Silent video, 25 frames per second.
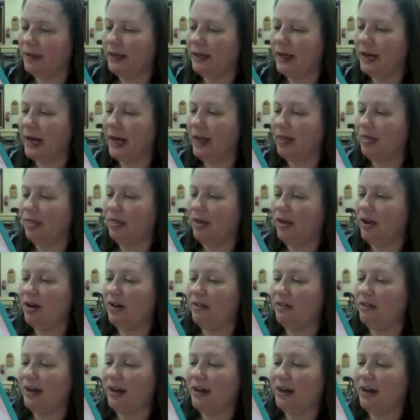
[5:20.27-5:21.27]
I hadn't thought
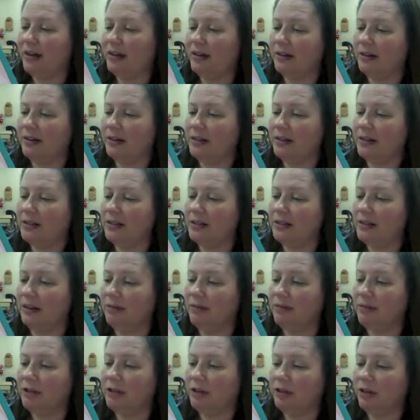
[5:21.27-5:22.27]
of that, said
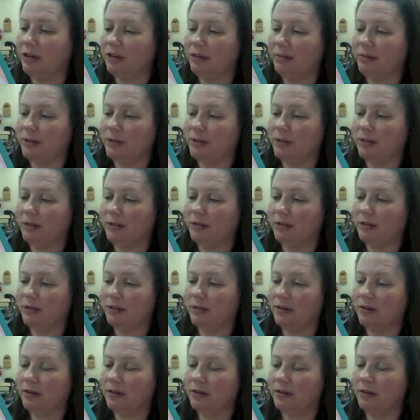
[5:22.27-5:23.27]
Mr. Herbertson.
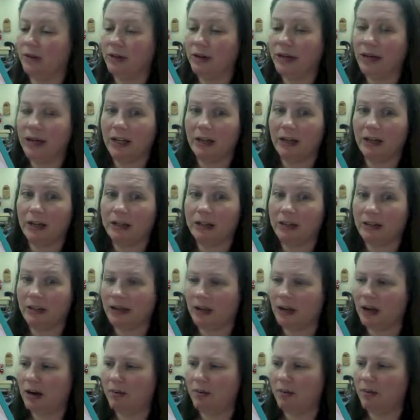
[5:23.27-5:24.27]
Cricket looked
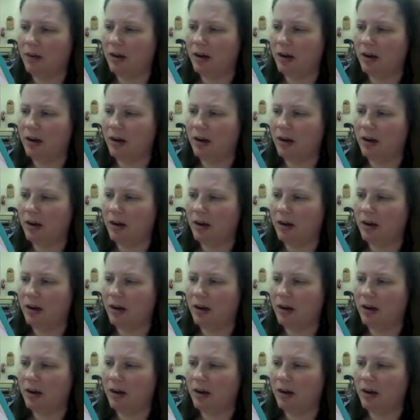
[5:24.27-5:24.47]
alarmed.